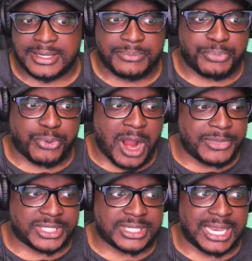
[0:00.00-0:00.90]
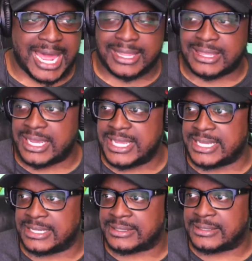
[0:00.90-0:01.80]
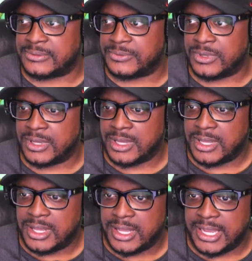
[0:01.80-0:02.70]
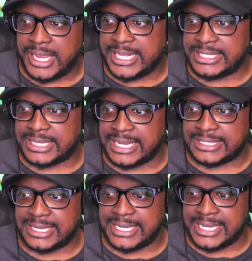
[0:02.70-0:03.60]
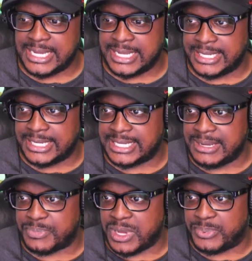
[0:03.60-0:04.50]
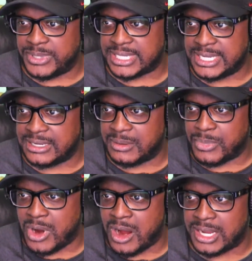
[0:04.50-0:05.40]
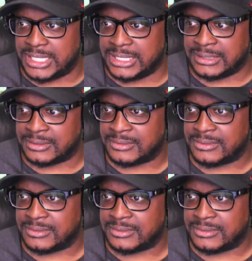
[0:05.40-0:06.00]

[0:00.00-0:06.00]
promised a lot of things. And he says that Deion didn't keep up his end of the bargain.